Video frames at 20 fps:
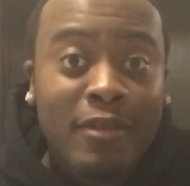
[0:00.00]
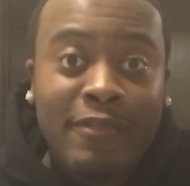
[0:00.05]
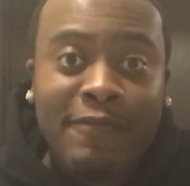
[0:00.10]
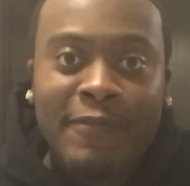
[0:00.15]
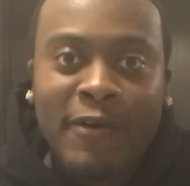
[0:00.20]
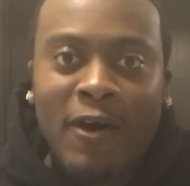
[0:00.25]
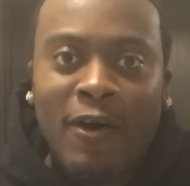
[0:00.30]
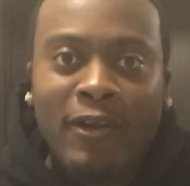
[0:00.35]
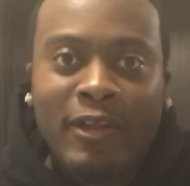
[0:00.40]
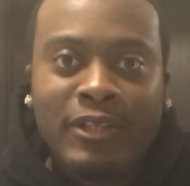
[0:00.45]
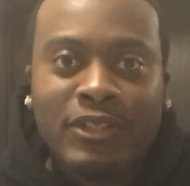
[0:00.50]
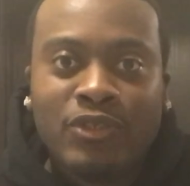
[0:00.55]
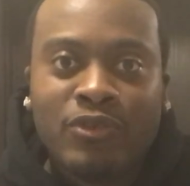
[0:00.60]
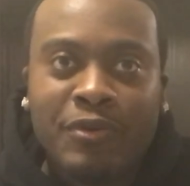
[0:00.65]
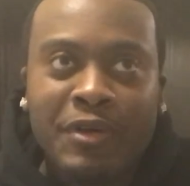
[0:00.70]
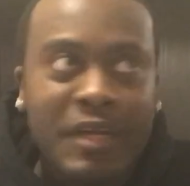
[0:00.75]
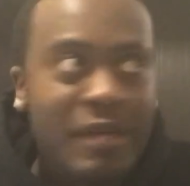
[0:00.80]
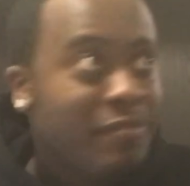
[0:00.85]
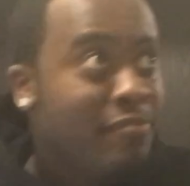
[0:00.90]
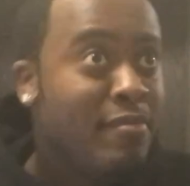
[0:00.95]
this fallen
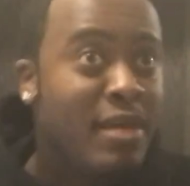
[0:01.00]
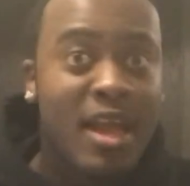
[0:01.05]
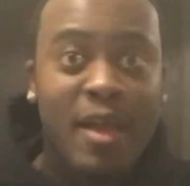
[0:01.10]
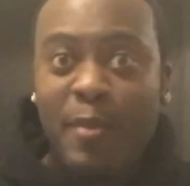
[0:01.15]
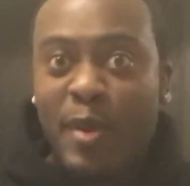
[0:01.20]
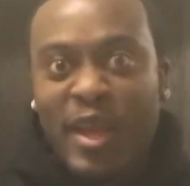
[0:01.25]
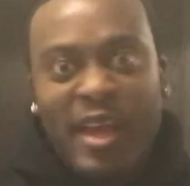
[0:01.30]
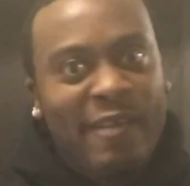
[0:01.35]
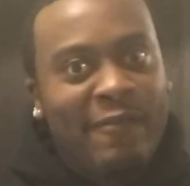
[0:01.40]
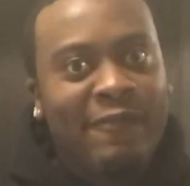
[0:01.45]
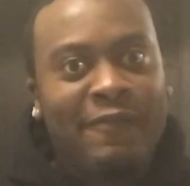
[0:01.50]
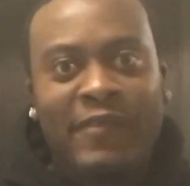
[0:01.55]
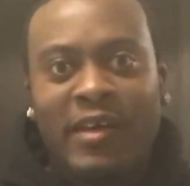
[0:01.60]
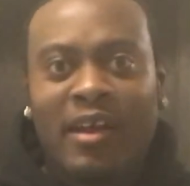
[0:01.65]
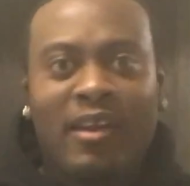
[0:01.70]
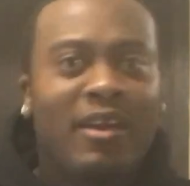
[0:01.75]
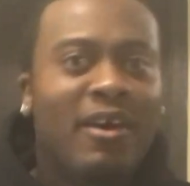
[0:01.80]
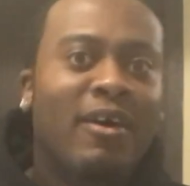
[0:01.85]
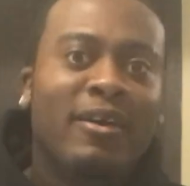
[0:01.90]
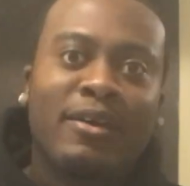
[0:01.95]
tree. Maybe it
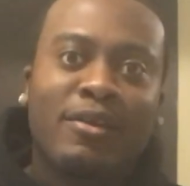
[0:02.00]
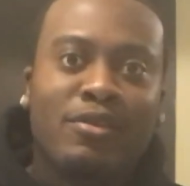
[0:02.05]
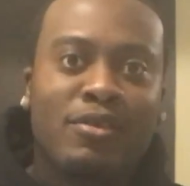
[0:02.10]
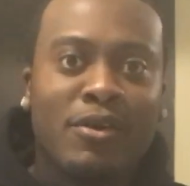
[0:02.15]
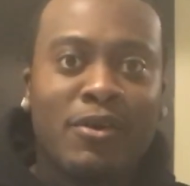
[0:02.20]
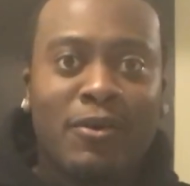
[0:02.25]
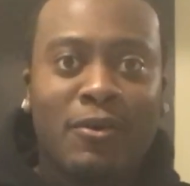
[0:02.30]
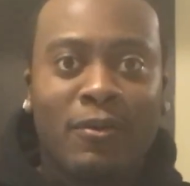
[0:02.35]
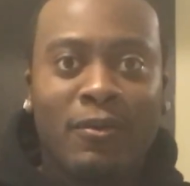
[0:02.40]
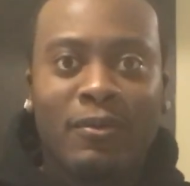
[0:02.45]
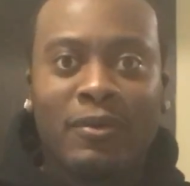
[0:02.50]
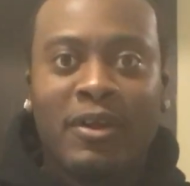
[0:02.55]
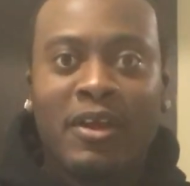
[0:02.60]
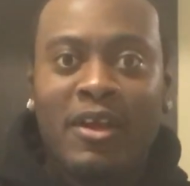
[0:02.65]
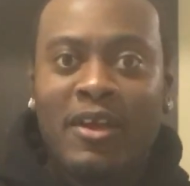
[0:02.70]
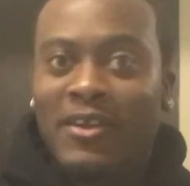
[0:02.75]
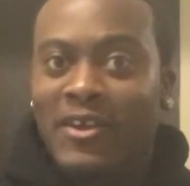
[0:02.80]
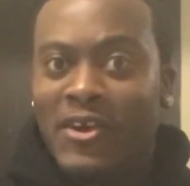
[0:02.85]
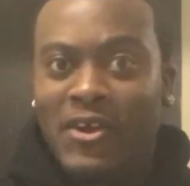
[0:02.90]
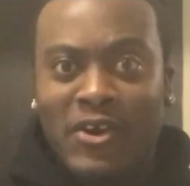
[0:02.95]
fell on its own.
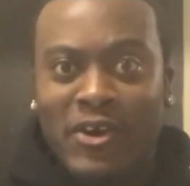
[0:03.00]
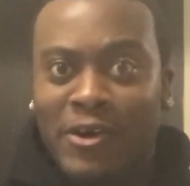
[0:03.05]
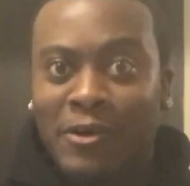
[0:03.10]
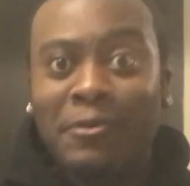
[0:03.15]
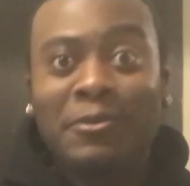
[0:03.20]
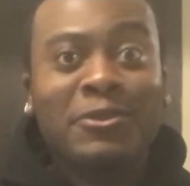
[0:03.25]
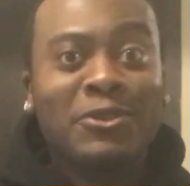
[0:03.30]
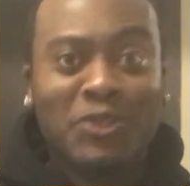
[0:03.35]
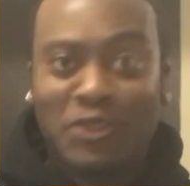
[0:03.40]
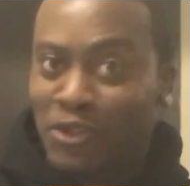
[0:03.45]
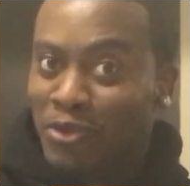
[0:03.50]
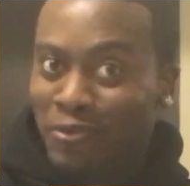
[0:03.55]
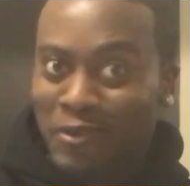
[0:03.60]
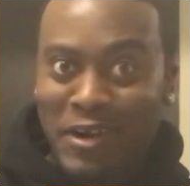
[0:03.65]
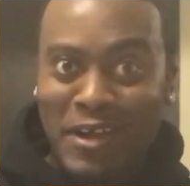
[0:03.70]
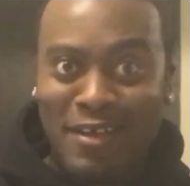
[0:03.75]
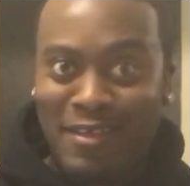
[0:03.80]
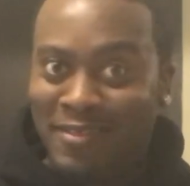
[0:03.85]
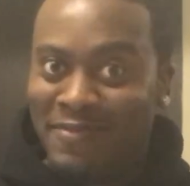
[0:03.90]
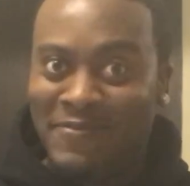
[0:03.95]

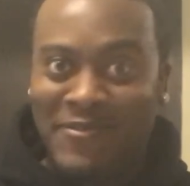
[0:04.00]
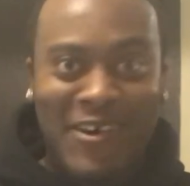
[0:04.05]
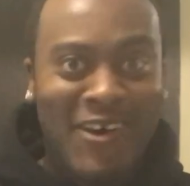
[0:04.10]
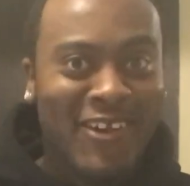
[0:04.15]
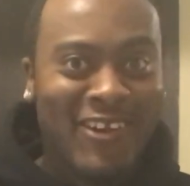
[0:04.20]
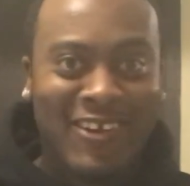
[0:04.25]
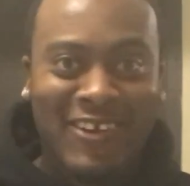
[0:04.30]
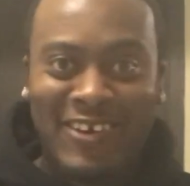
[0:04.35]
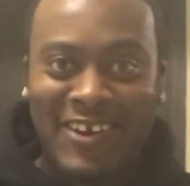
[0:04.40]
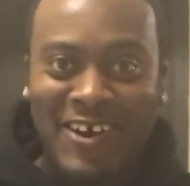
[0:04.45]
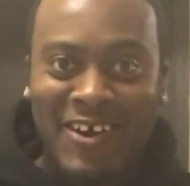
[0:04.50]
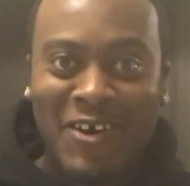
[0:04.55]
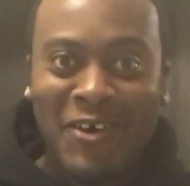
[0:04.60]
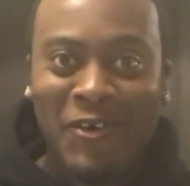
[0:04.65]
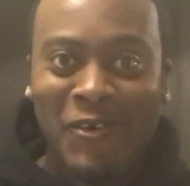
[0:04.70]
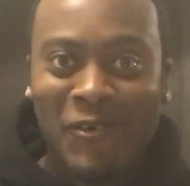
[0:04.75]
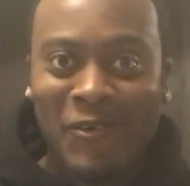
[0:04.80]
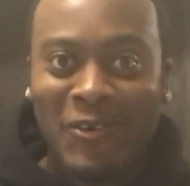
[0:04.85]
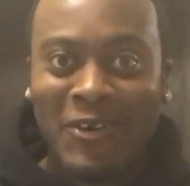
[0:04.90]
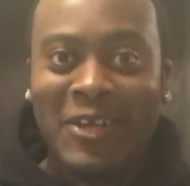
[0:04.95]
Trees fall on their
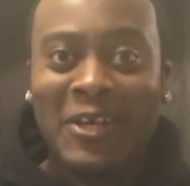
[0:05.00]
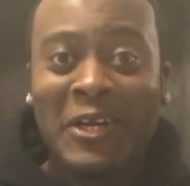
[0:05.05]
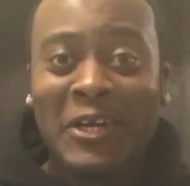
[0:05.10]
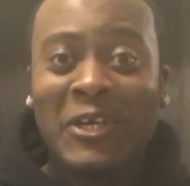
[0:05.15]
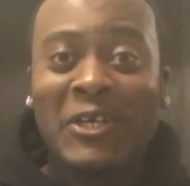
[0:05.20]
own.